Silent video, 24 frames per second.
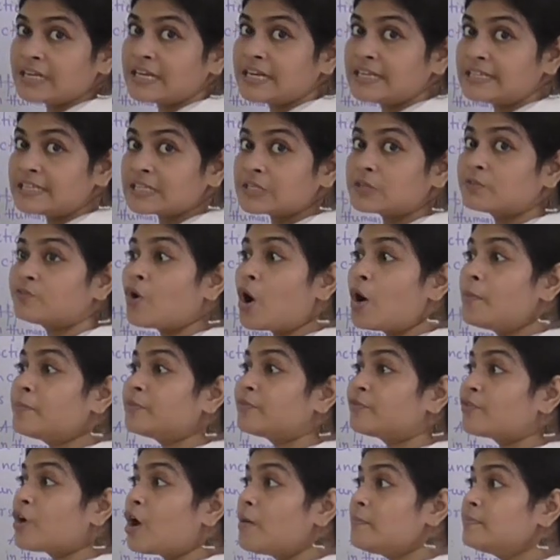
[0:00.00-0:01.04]
It is
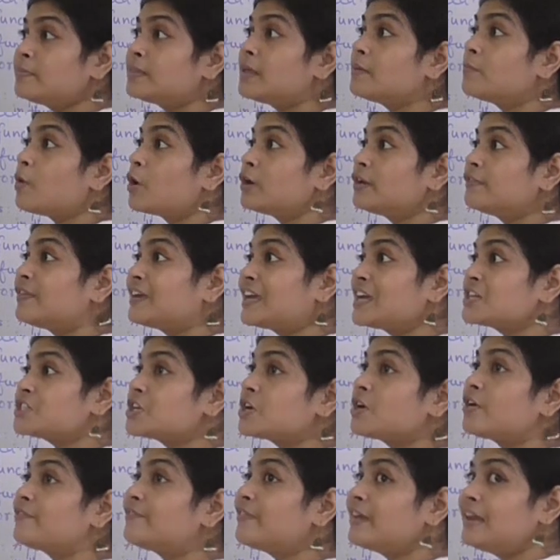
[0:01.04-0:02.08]
formed from the
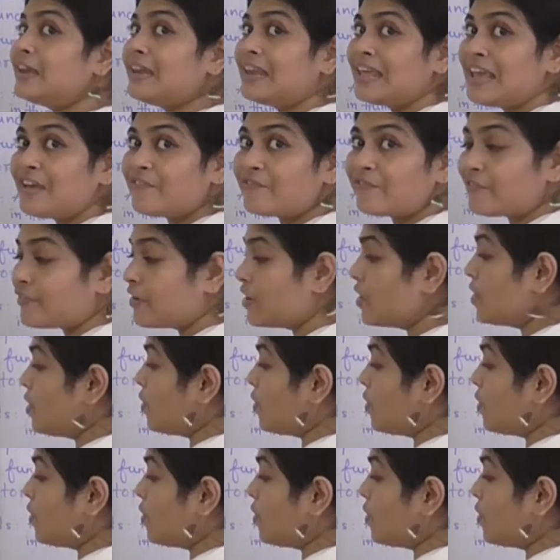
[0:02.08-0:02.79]
modification of a leaf,